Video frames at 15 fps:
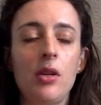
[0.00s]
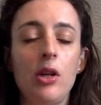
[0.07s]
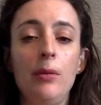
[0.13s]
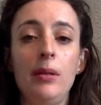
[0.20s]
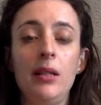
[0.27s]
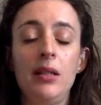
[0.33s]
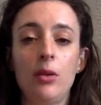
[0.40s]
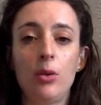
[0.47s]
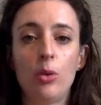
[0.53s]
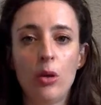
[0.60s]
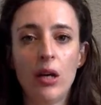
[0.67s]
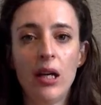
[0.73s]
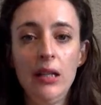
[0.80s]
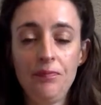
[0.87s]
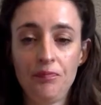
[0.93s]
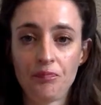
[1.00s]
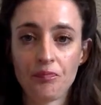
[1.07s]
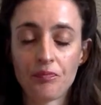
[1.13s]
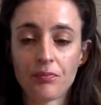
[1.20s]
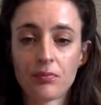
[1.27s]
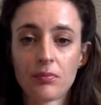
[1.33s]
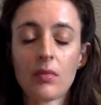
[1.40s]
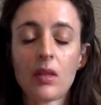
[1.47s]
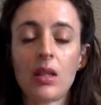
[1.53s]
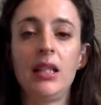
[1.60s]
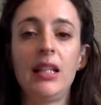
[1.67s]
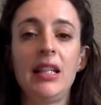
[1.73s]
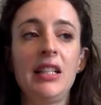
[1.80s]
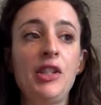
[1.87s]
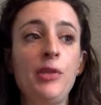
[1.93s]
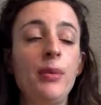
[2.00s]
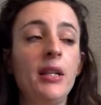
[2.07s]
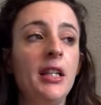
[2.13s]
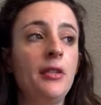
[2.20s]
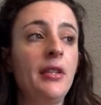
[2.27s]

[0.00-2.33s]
open in the aura and the energy body,